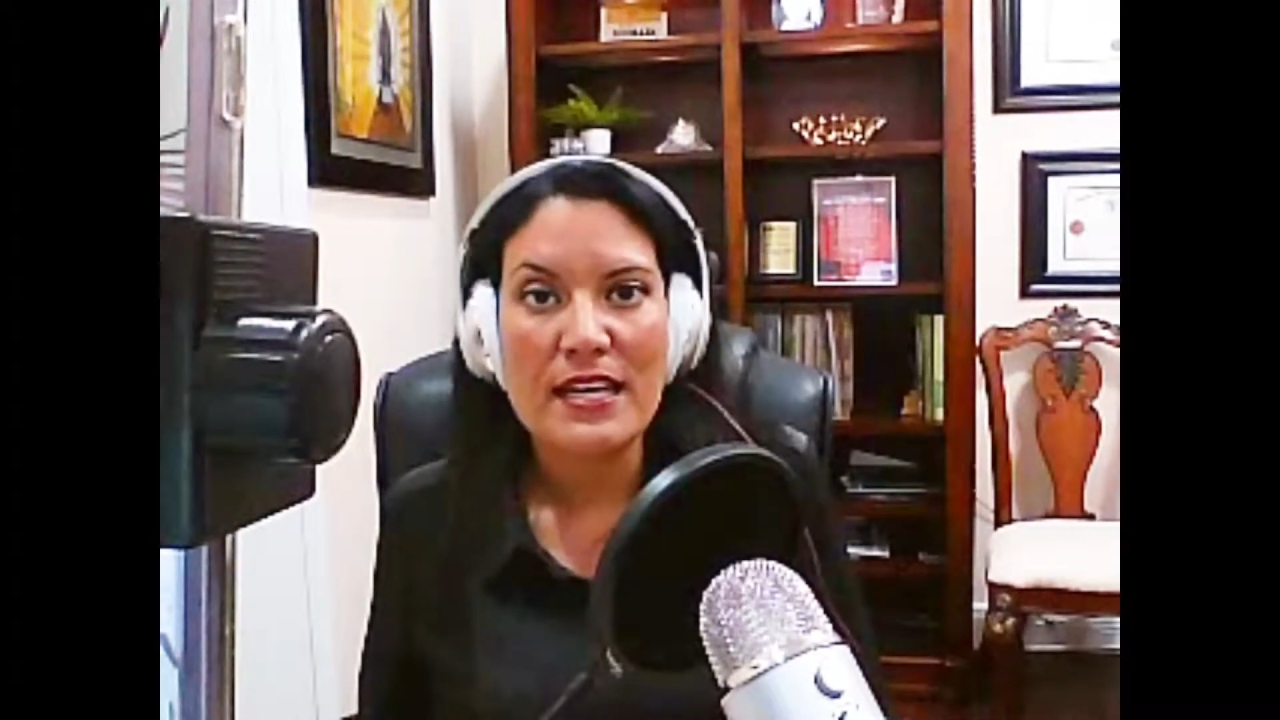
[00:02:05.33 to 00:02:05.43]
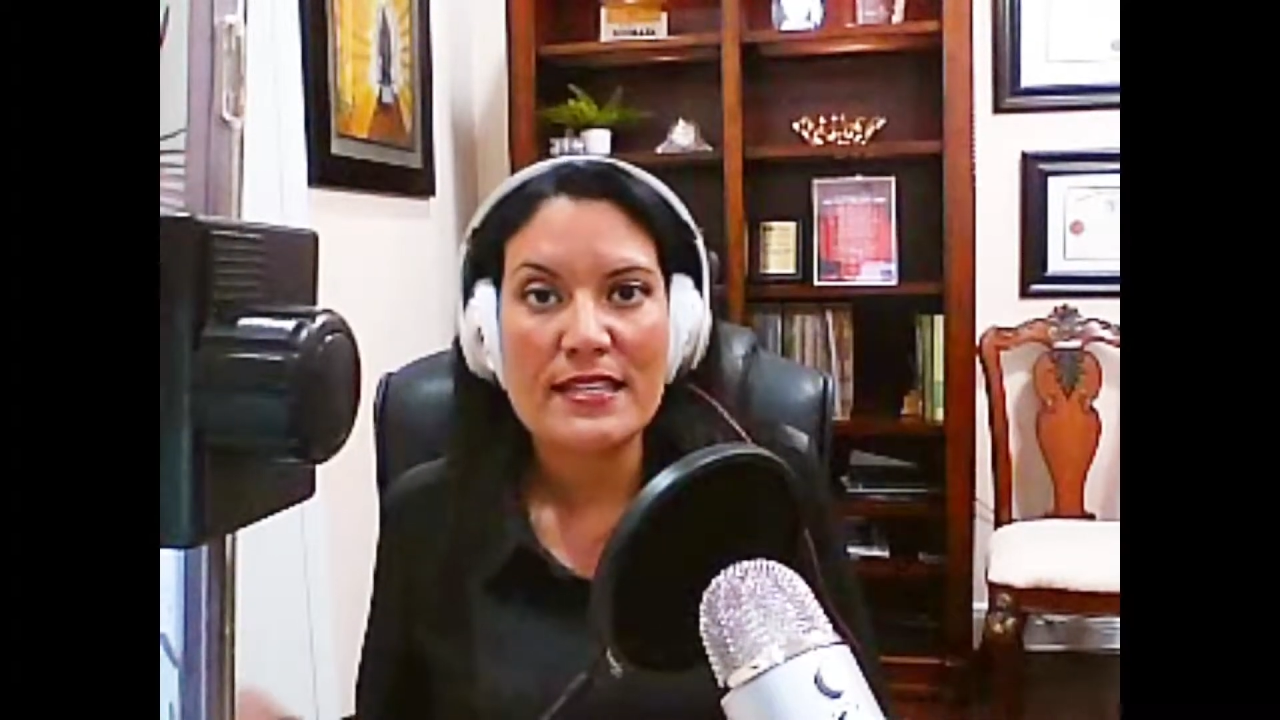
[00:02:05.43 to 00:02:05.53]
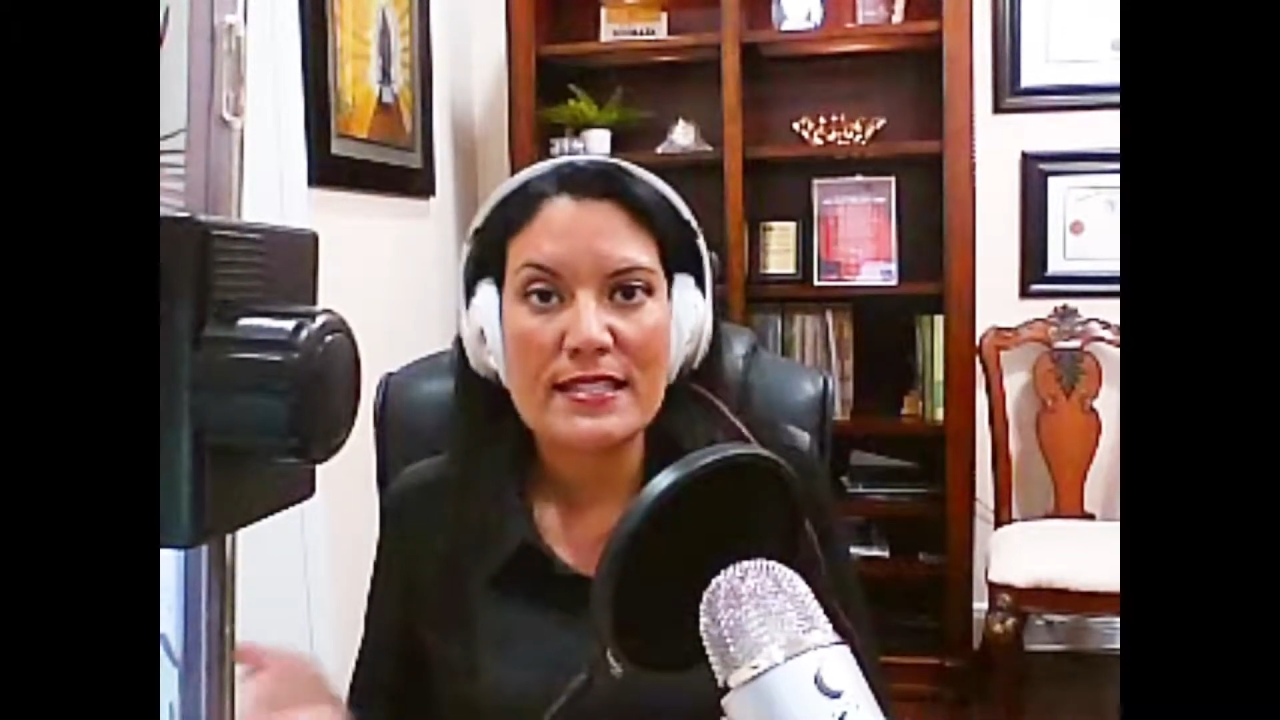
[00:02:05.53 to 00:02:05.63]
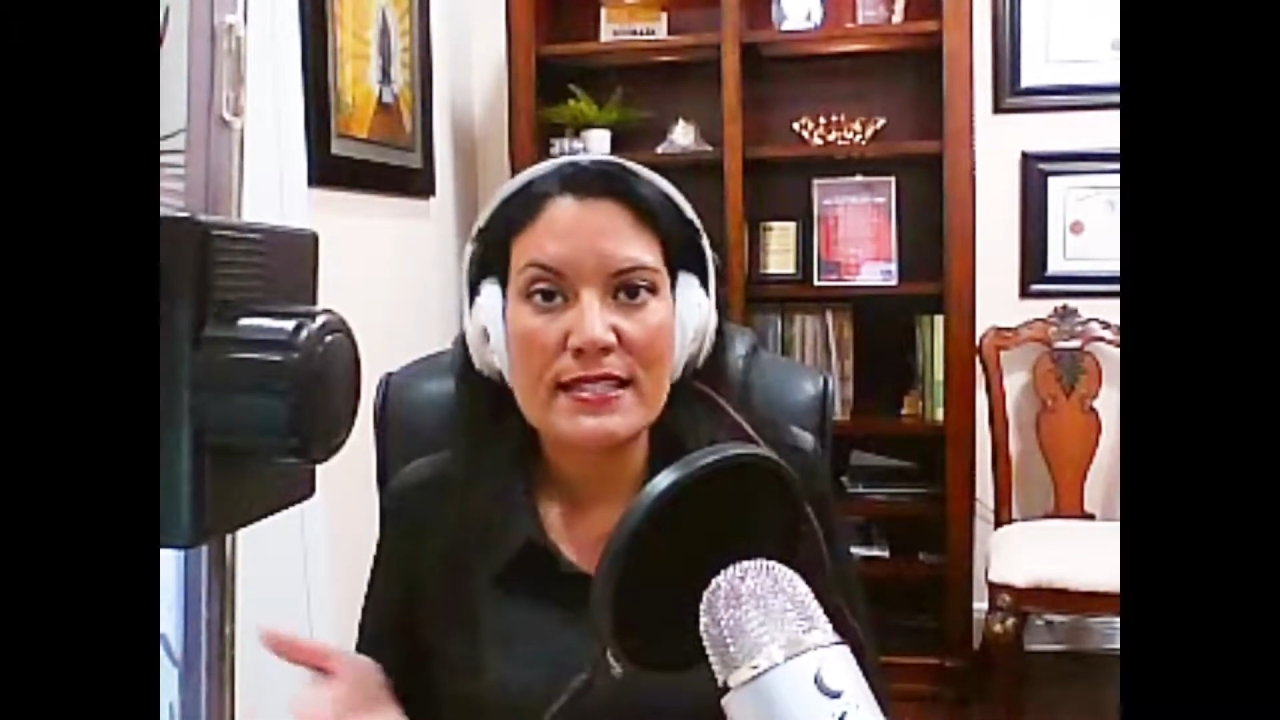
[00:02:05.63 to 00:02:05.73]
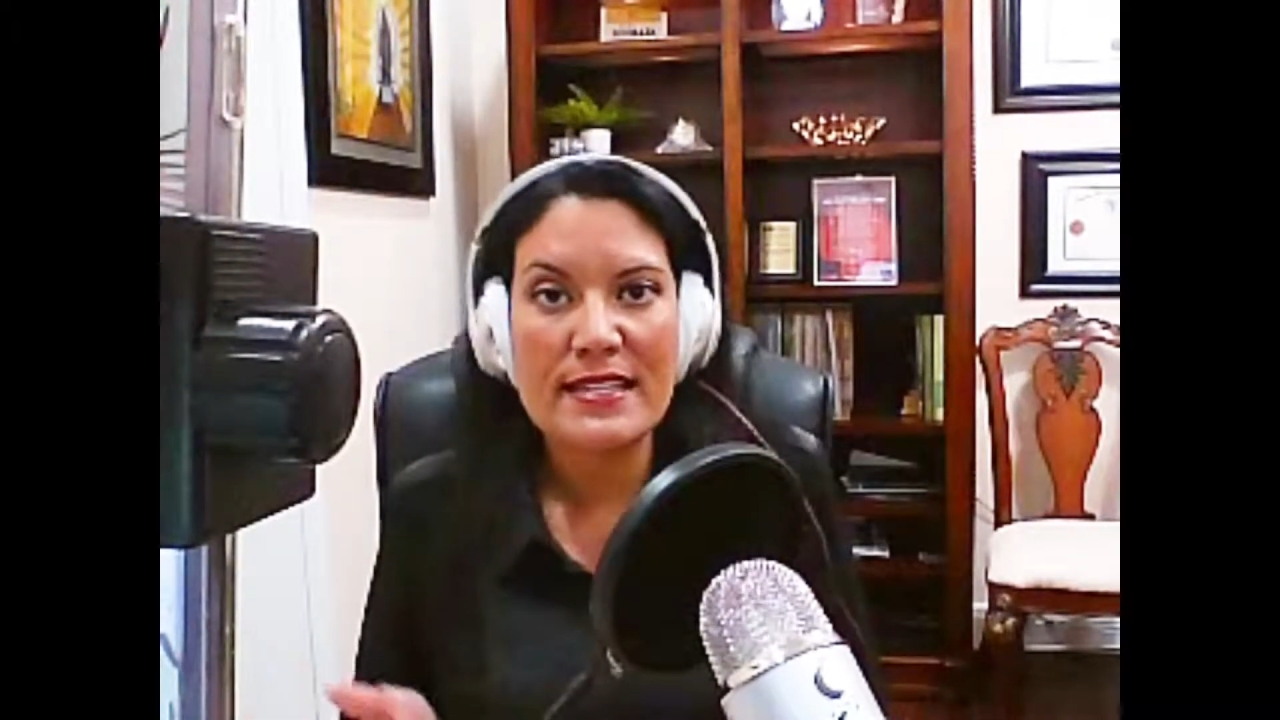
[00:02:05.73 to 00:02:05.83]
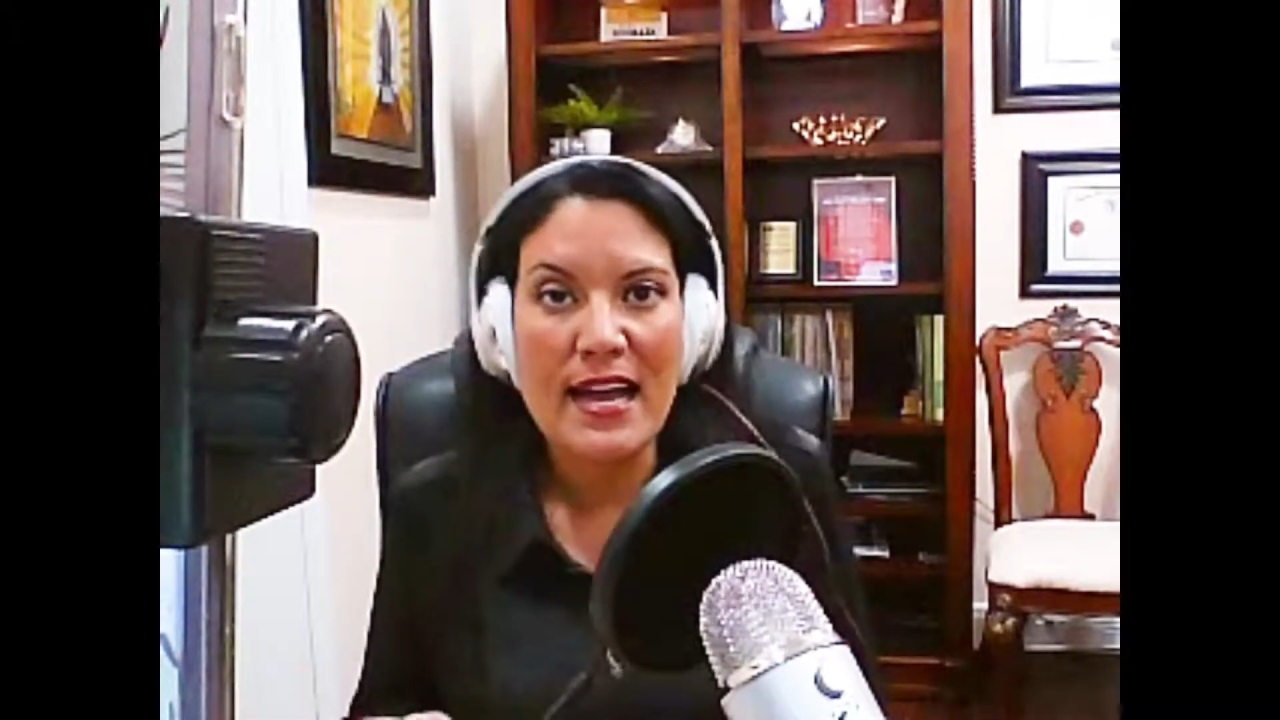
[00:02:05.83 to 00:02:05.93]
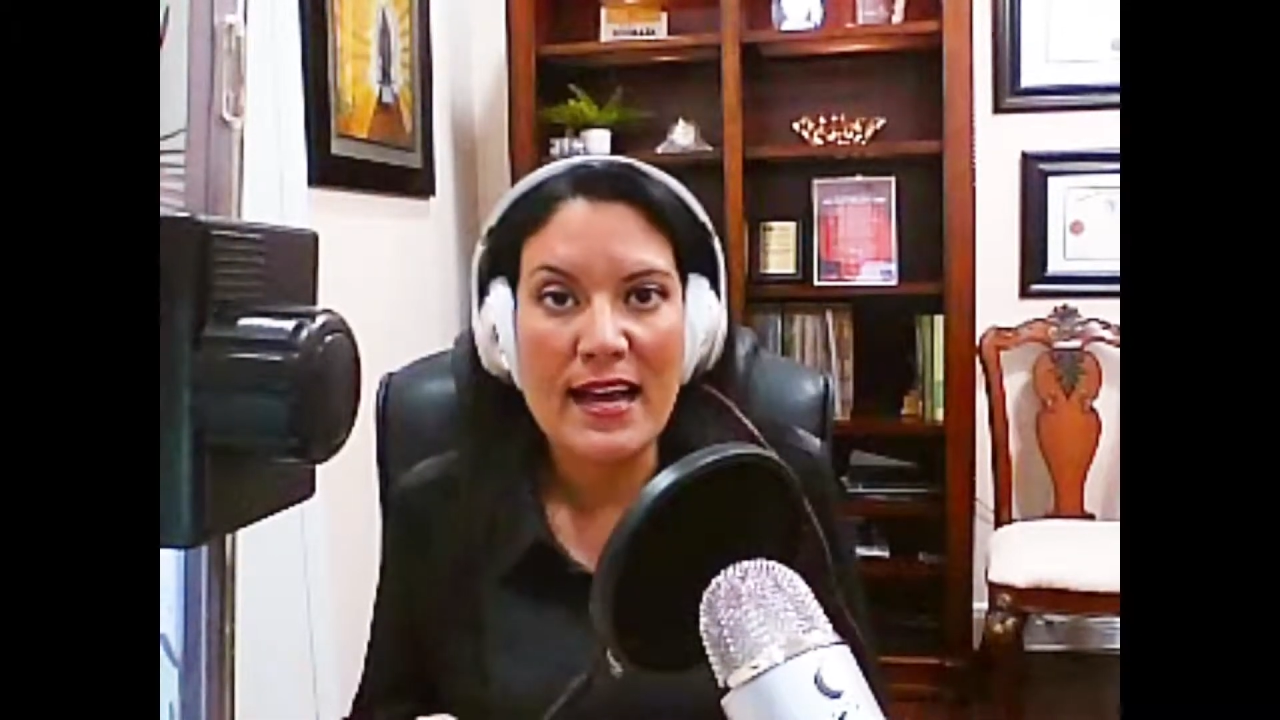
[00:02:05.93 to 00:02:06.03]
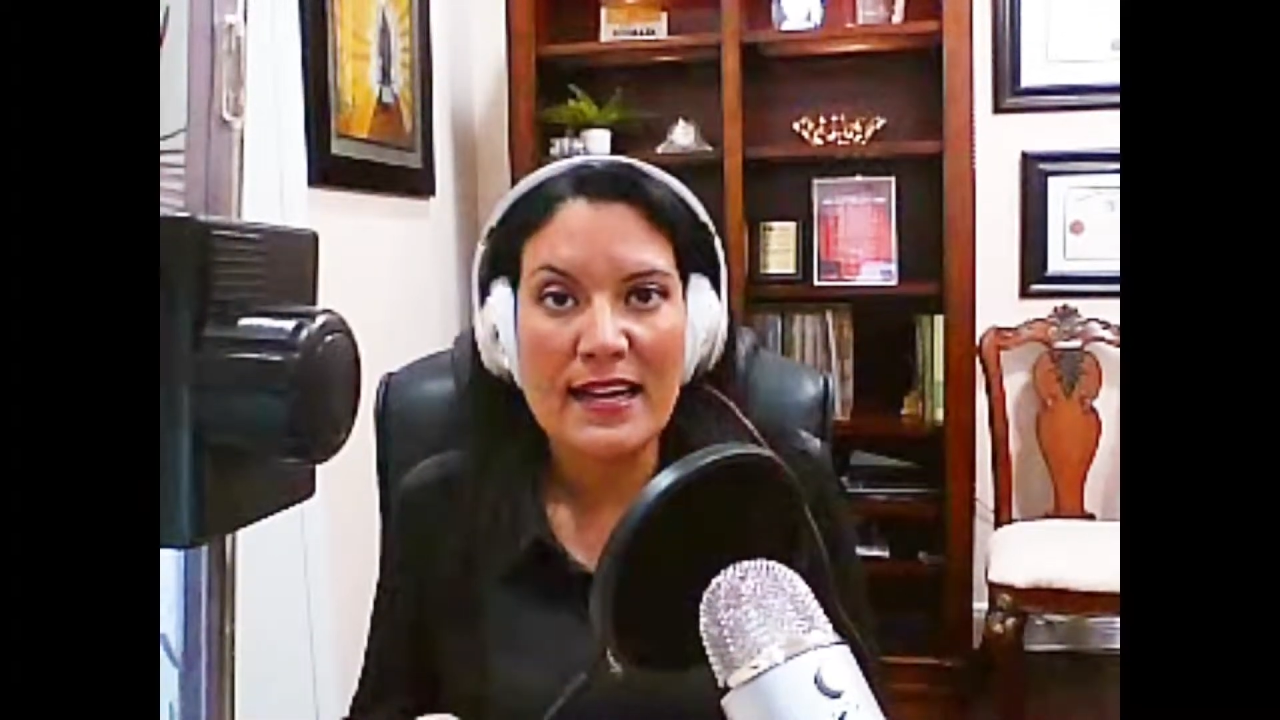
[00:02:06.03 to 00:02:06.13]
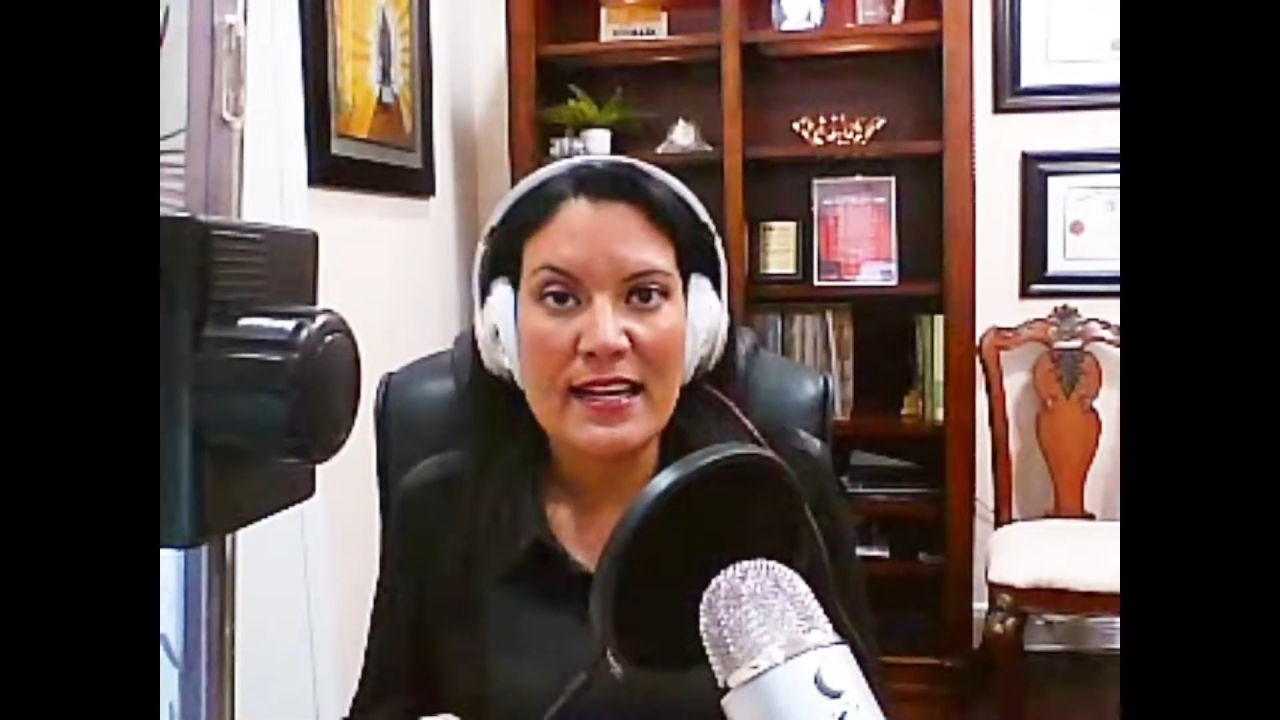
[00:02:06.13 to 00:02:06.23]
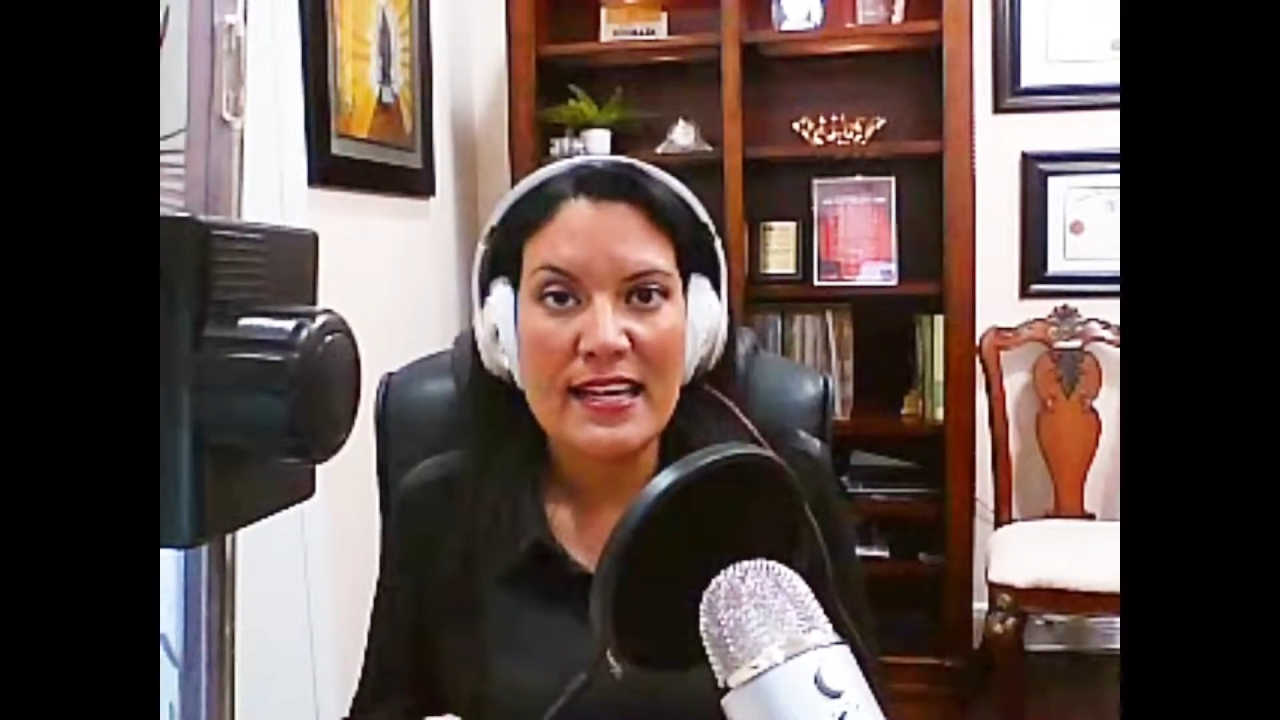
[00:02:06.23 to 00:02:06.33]
is
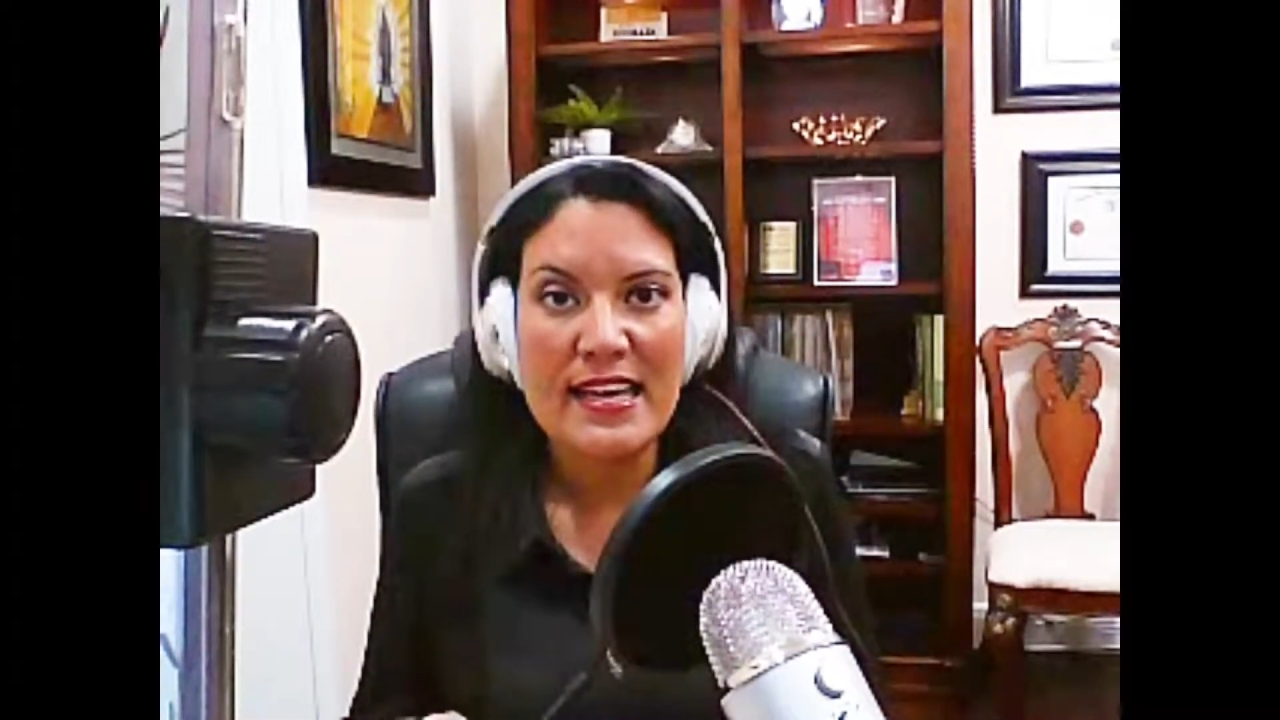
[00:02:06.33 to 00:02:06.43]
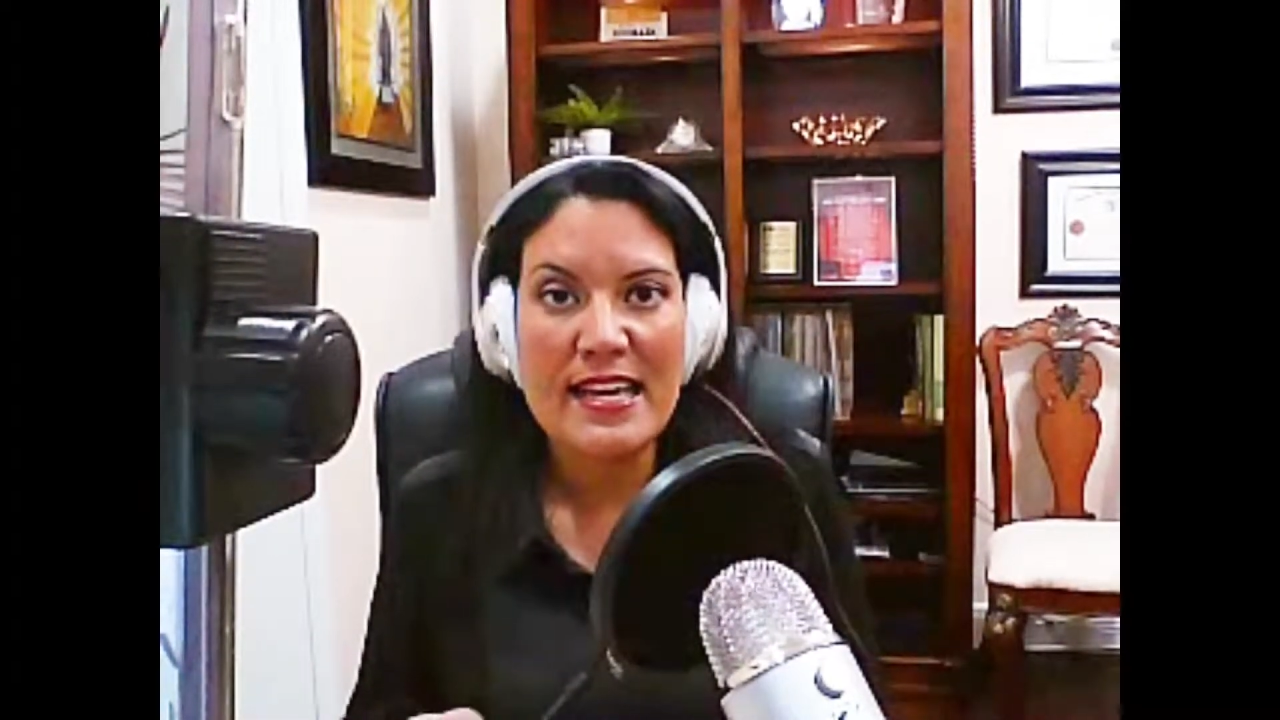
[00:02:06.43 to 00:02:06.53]
not